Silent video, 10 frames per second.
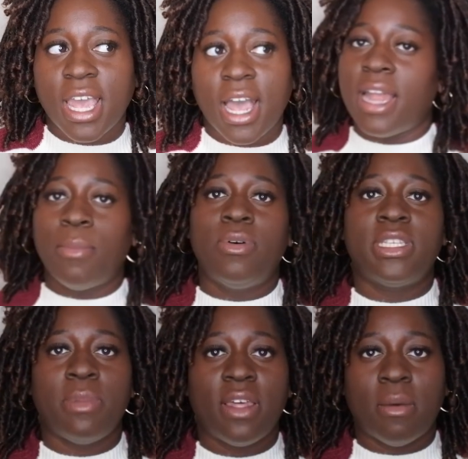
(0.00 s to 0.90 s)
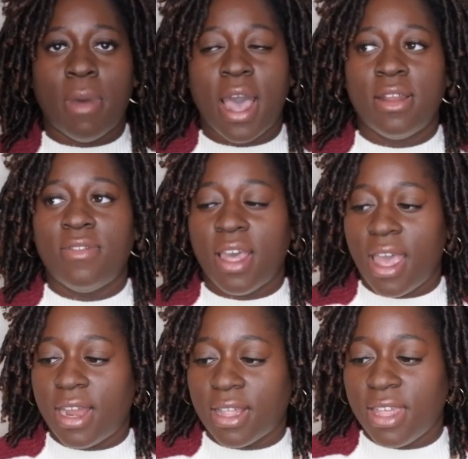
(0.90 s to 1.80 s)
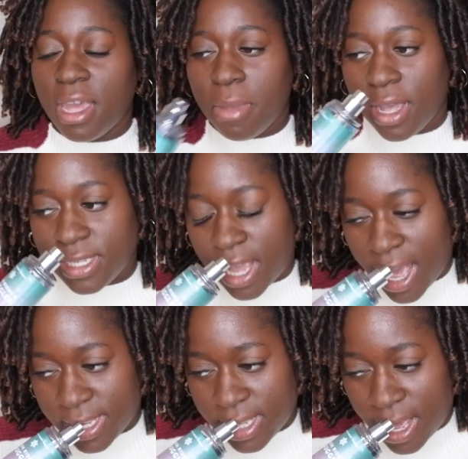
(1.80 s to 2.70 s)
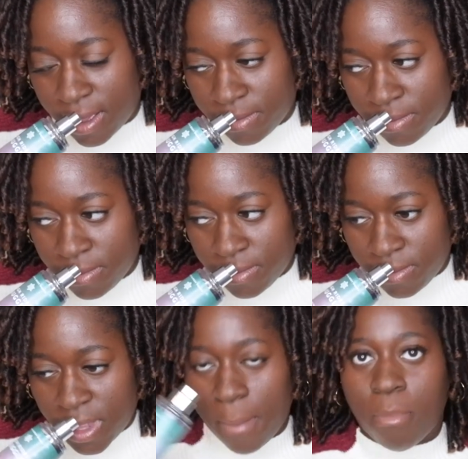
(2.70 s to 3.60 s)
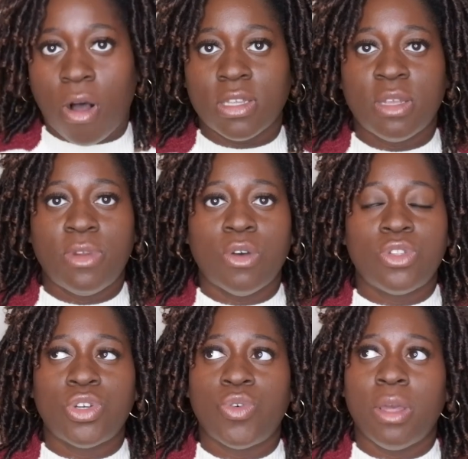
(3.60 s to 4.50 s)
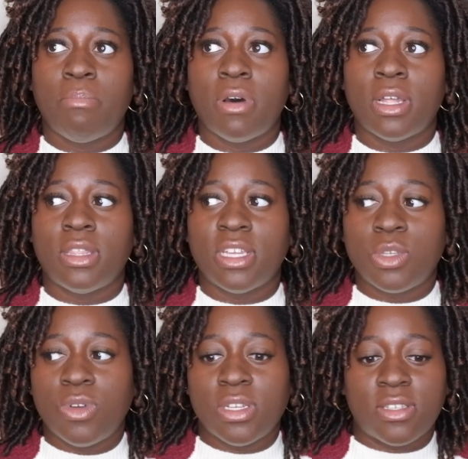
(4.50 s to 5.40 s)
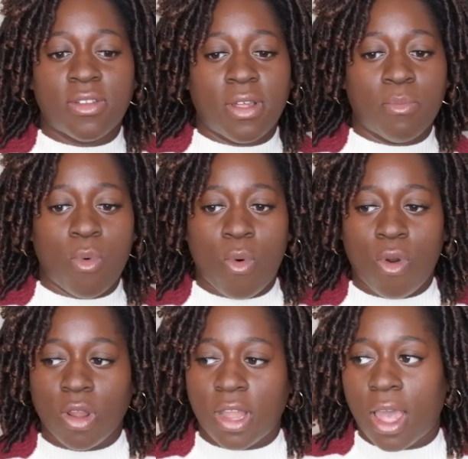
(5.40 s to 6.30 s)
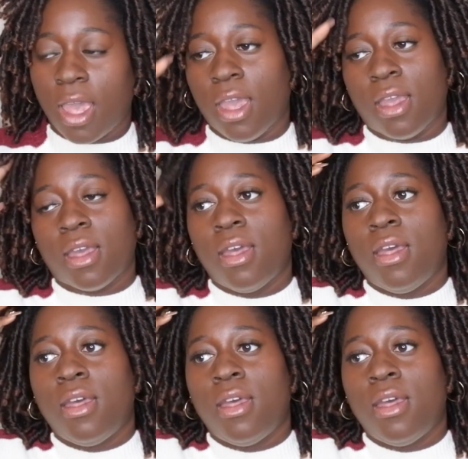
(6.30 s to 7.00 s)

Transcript: It kind of puts me in the mind of that, and I think it because it has that balsam note to it, but this one is more like